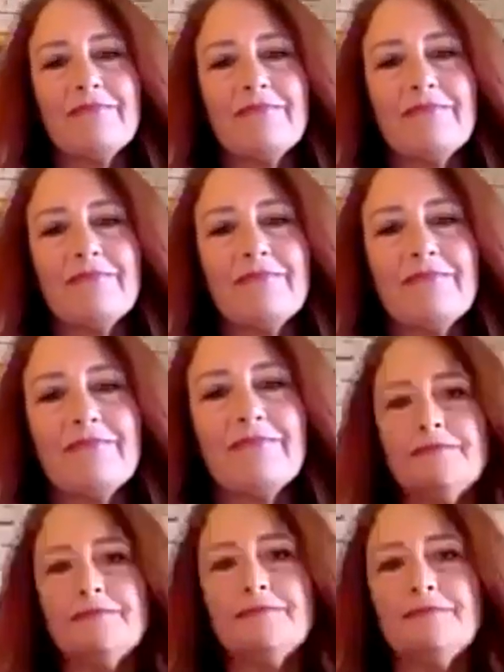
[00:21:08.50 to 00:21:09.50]

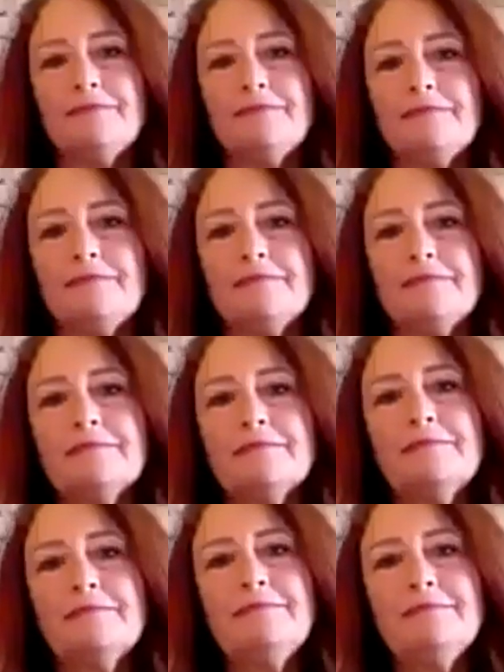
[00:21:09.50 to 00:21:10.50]

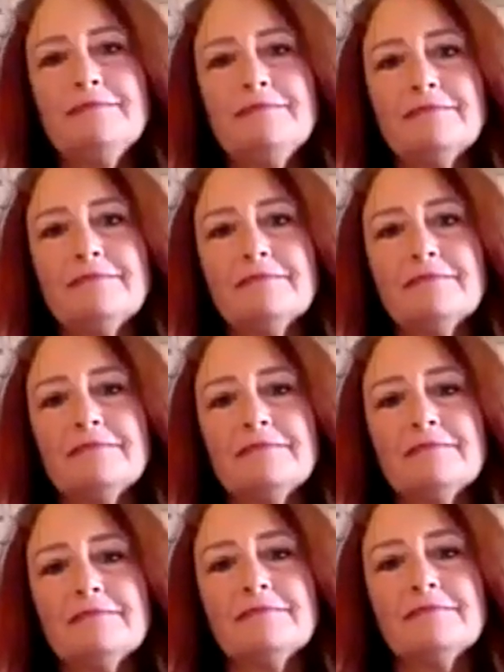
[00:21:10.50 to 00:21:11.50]

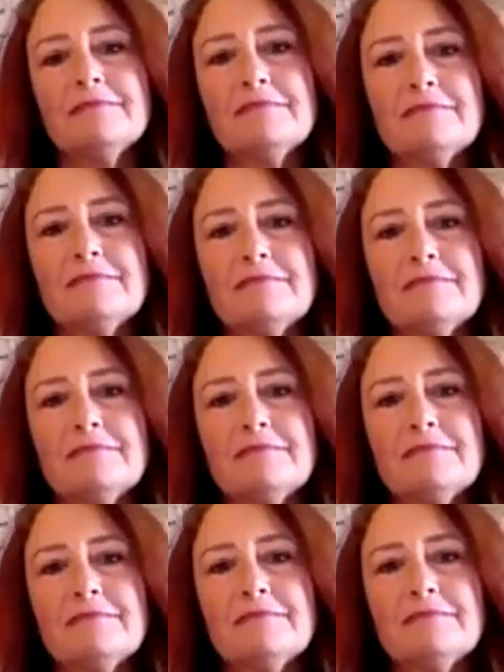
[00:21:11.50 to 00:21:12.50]

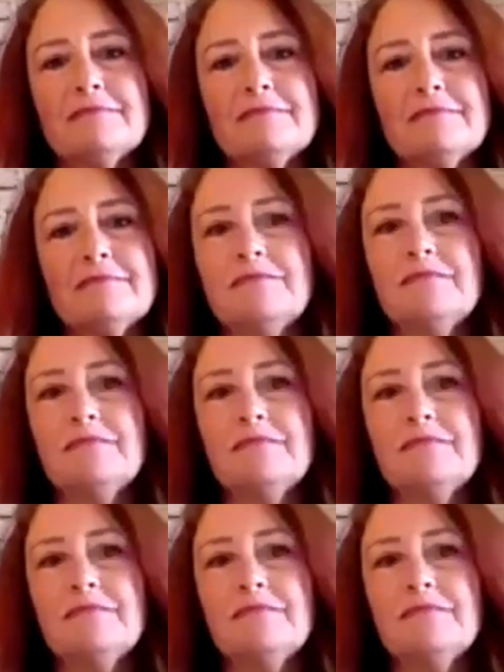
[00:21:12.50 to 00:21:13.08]
The person shown says nothing.